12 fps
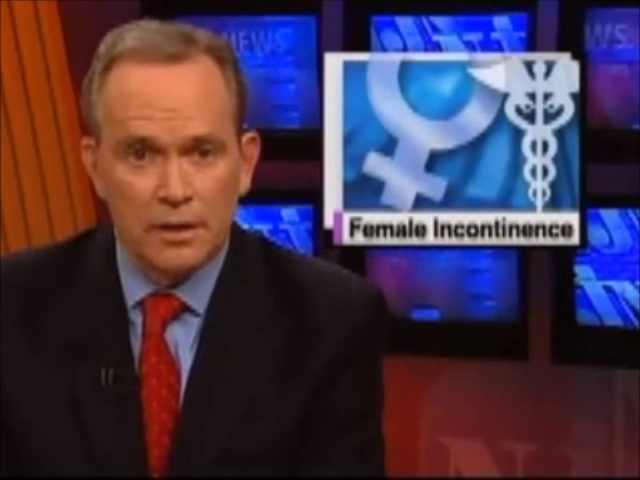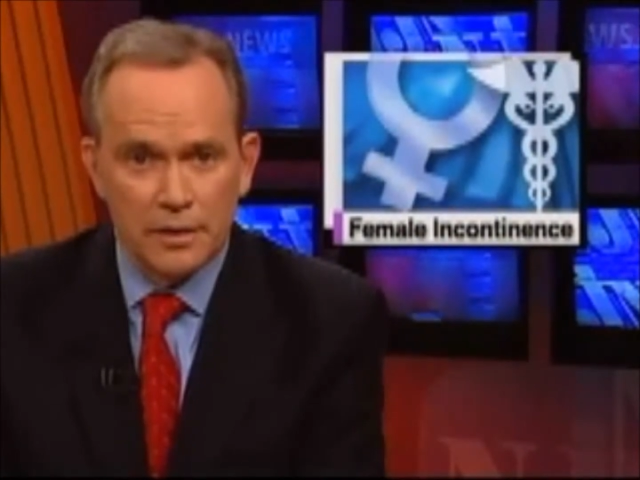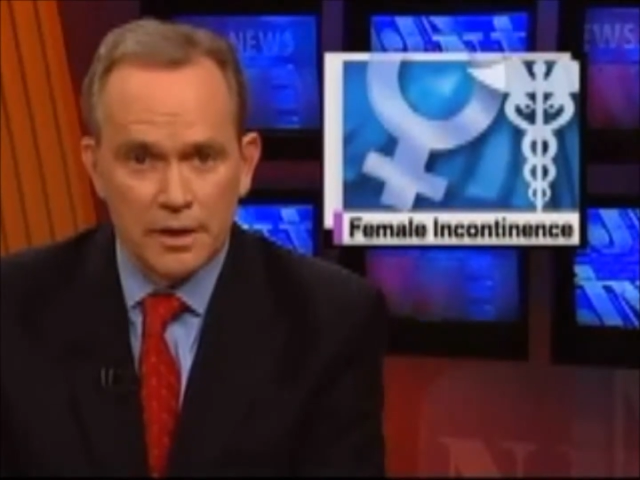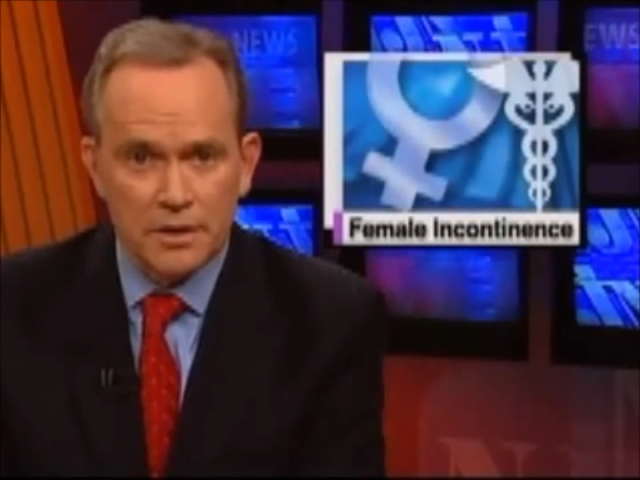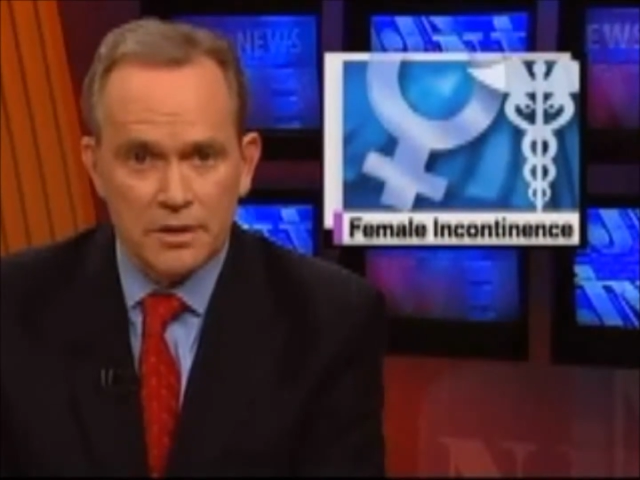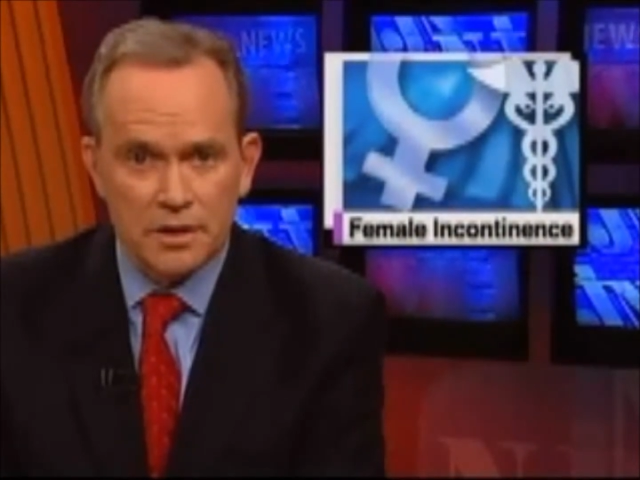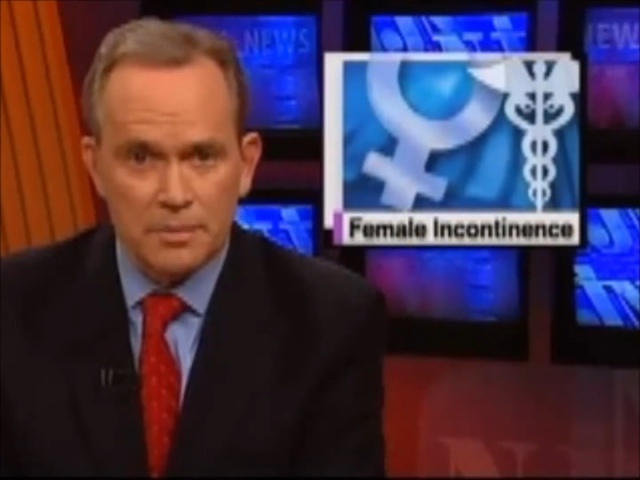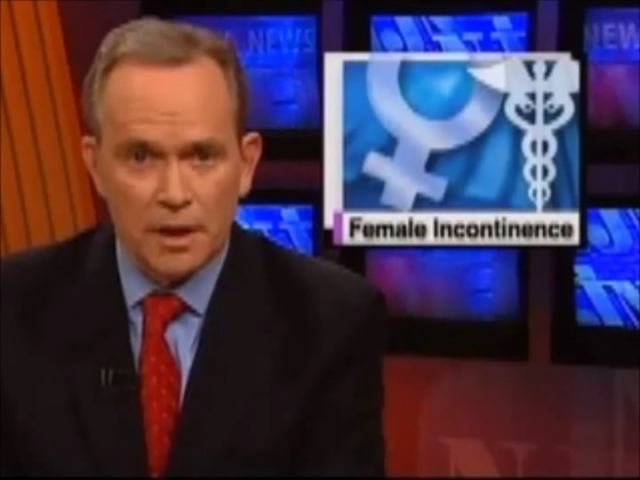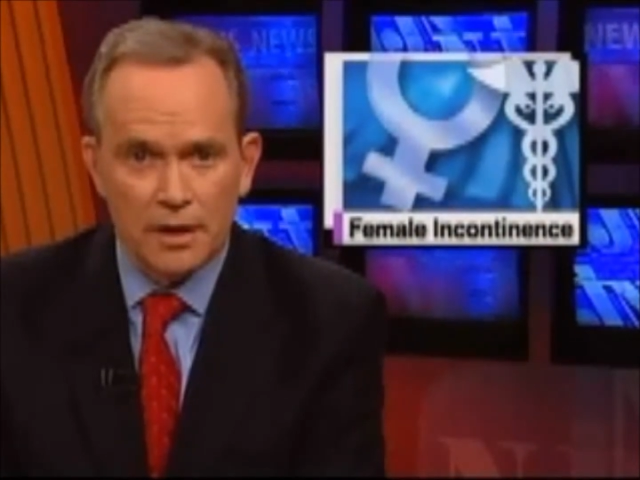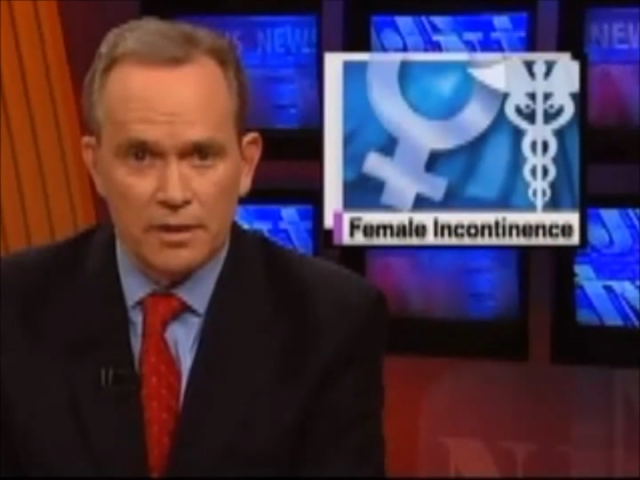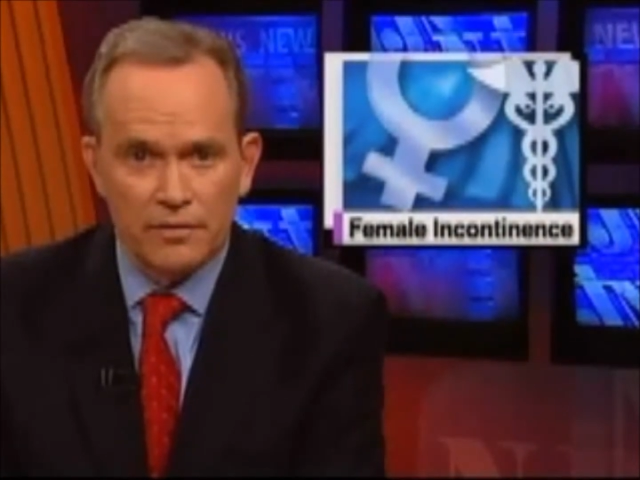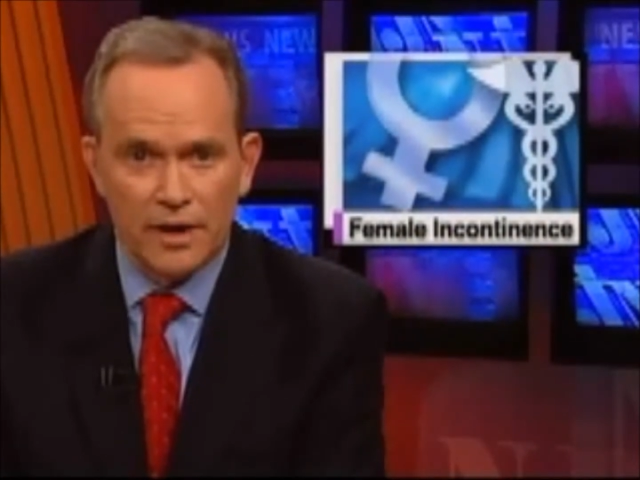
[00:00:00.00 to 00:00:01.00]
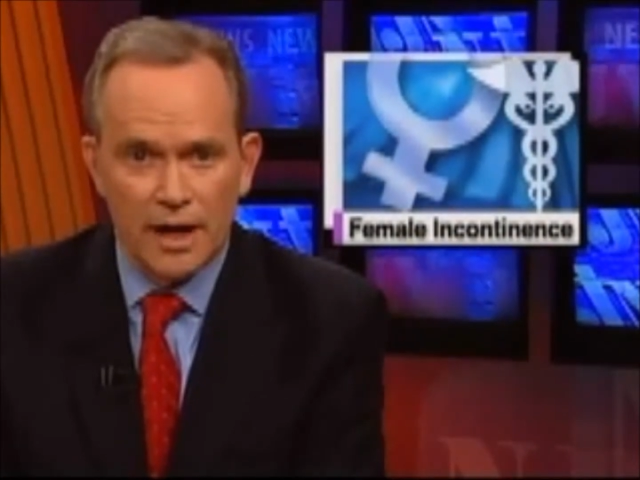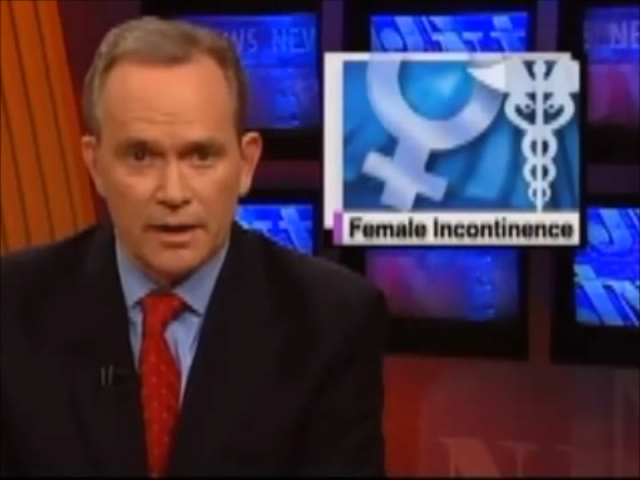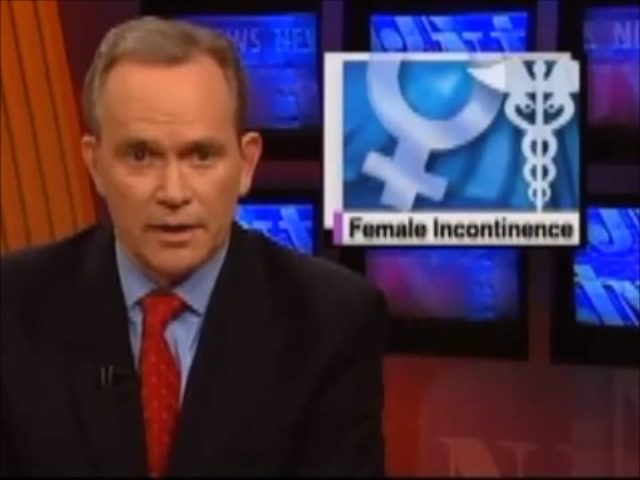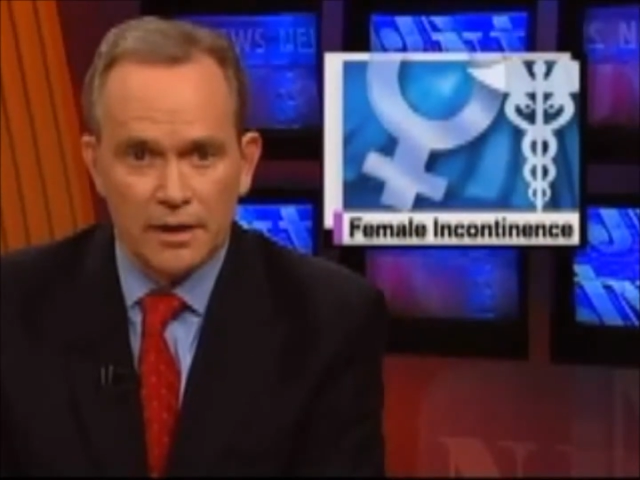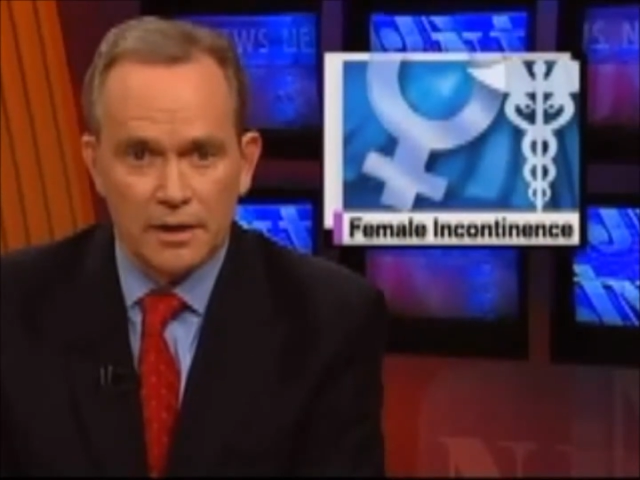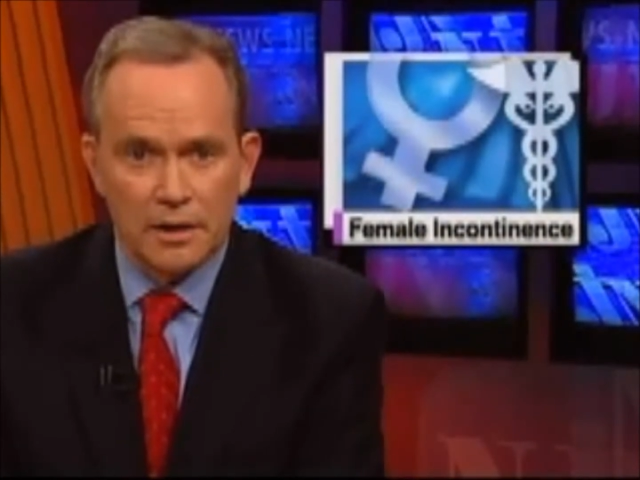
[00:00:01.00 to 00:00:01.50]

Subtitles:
This despite the fact that